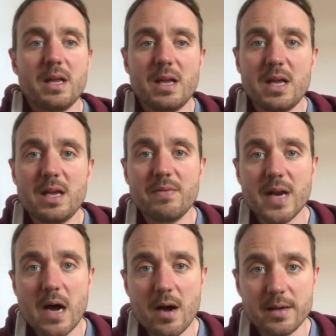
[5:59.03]
Even
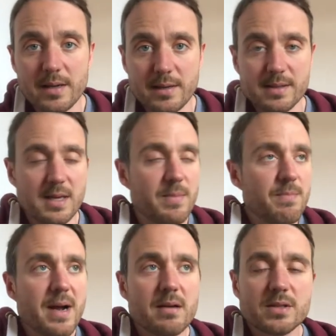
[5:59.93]
onions. I mean,
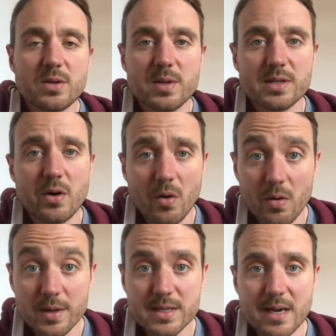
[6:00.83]
parents do this all
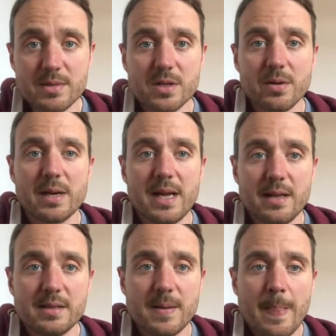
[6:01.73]
the time to their kids.